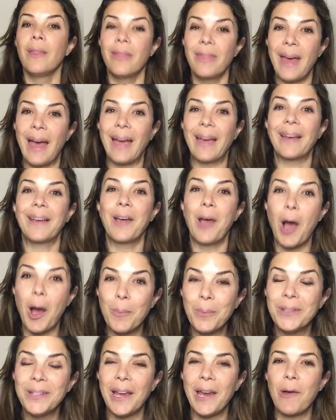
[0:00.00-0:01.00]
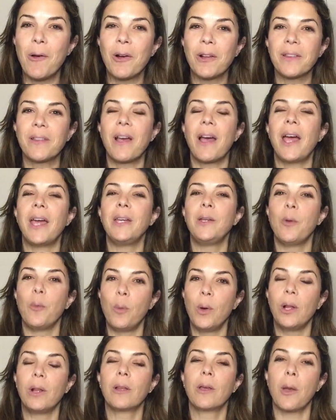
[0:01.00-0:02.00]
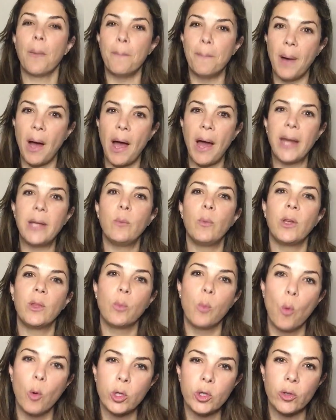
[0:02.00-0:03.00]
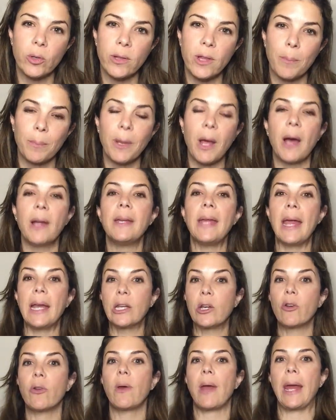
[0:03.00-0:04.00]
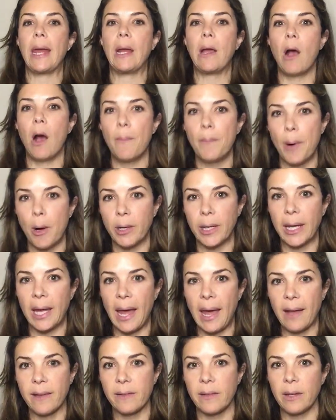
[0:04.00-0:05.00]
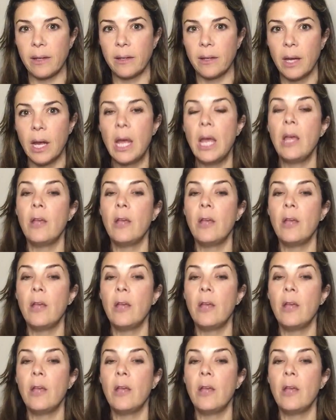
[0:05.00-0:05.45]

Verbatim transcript: That carbon dioxide will combine with water in the blood and create carbonic acid.